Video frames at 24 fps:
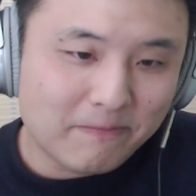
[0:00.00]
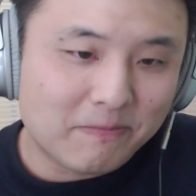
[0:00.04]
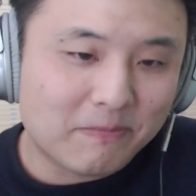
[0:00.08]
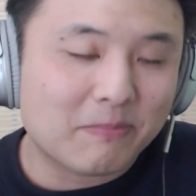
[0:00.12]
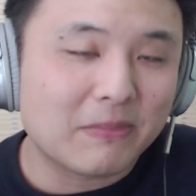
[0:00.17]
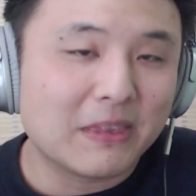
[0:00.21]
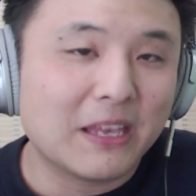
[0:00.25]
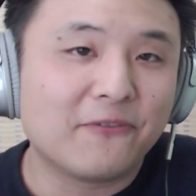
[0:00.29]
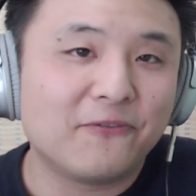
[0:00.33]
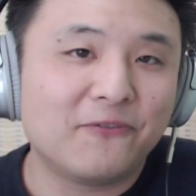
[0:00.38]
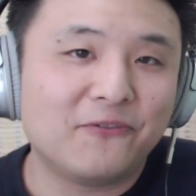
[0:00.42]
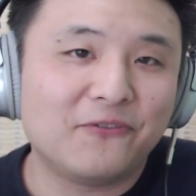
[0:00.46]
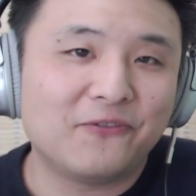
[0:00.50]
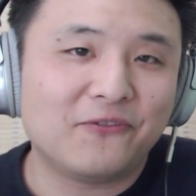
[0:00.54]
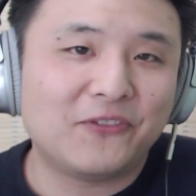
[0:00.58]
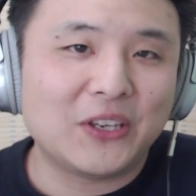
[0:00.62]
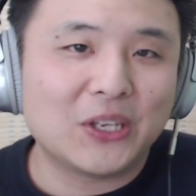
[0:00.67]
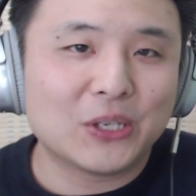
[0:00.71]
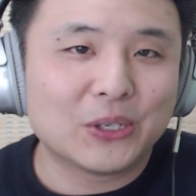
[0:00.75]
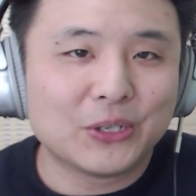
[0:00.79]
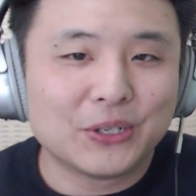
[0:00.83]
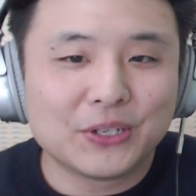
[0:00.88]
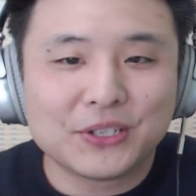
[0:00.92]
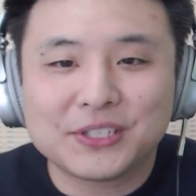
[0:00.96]
it
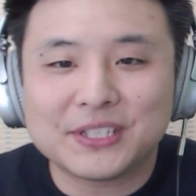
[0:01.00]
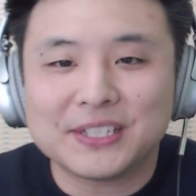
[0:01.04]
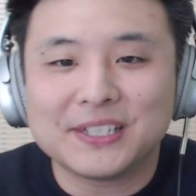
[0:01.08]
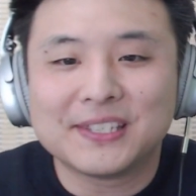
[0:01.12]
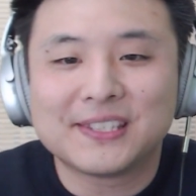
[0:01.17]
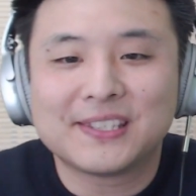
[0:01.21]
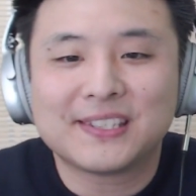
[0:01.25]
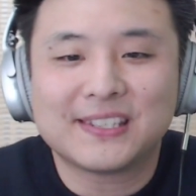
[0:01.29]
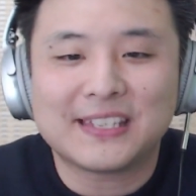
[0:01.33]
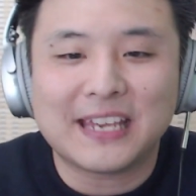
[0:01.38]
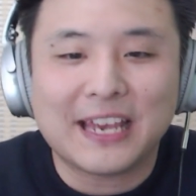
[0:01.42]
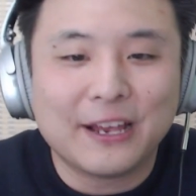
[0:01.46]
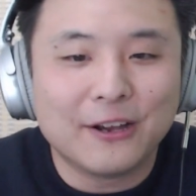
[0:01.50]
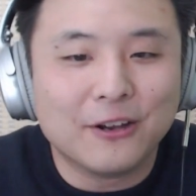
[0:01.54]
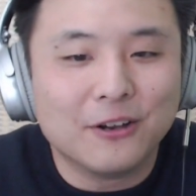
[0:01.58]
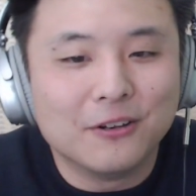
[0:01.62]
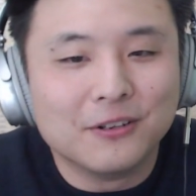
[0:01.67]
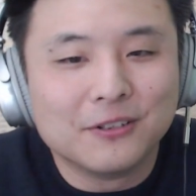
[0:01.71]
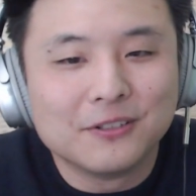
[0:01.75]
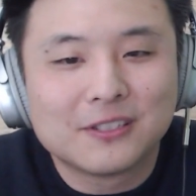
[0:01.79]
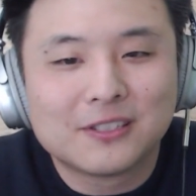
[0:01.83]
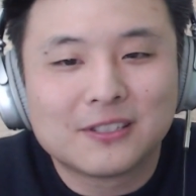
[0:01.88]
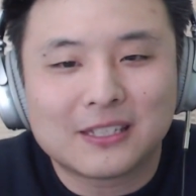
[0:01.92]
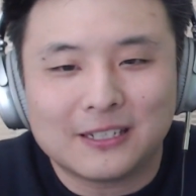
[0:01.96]
feels and
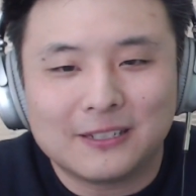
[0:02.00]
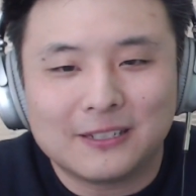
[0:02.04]
sounds